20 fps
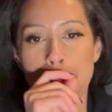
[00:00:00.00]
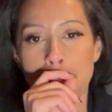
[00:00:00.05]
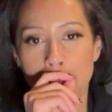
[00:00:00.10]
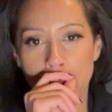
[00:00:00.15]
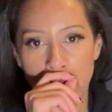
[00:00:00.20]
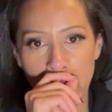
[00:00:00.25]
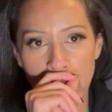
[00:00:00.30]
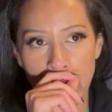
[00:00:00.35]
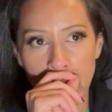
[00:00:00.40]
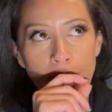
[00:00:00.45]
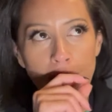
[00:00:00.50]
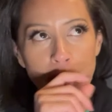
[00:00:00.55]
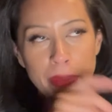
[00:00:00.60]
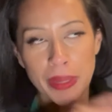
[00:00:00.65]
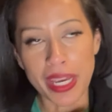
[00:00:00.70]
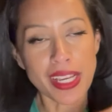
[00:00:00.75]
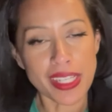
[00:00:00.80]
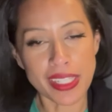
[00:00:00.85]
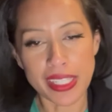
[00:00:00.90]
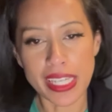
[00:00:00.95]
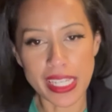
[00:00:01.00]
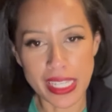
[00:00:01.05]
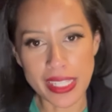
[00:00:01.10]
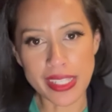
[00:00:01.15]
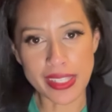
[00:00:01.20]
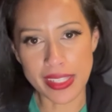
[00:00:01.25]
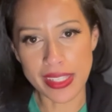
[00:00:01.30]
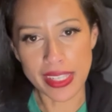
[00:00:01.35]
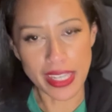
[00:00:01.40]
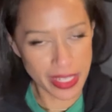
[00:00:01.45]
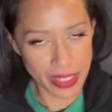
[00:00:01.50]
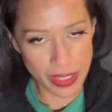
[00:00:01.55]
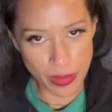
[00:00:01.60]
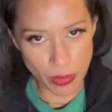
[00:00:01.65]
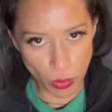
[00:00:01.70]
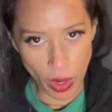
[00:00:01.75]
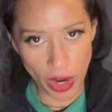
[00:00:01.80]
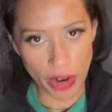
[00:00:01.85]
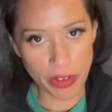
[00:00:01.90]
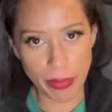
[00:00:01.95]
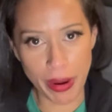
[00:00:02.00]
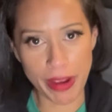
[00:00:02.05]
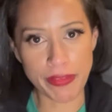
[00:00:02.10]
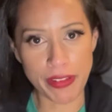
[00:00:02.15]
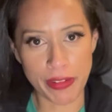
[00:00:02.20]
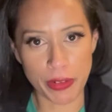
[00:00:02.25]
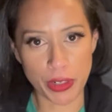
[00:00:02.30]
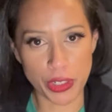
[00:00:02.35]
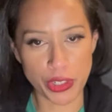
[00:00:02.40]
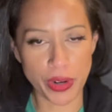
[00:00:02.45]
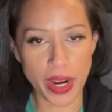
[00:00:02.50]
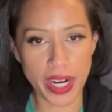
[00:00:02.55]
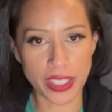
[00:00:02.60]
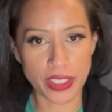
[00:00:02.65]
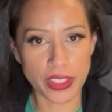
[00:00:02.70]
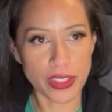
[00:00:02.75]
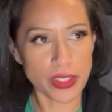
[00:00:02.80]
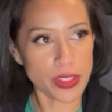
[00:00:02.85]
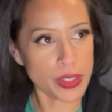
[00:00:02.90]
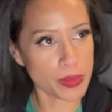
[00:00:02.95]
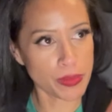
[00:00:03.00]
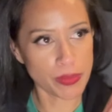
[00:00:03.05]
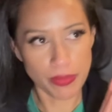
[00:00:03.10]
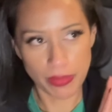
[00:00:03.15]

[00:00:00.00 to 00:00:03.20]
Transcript: but because he's one of my favorite directors,